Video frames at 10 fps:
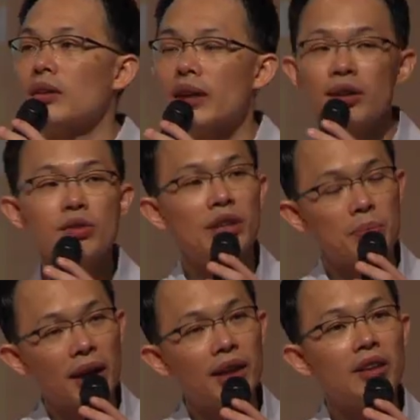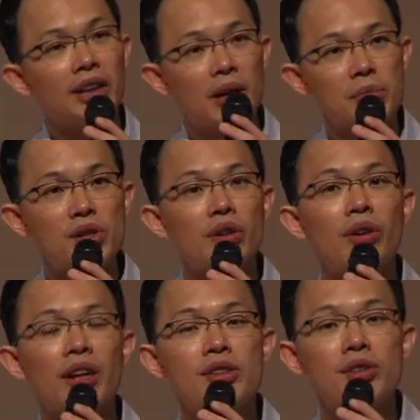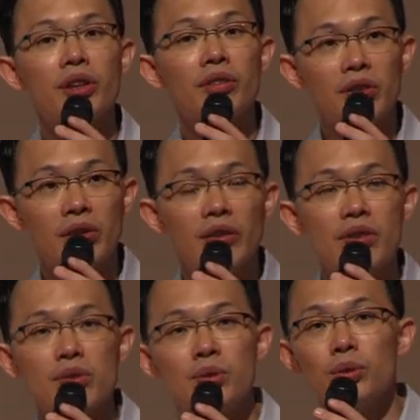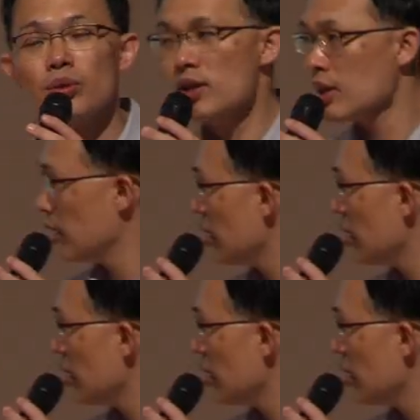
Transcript: Okay, so depending on the admission criteria of the various schools.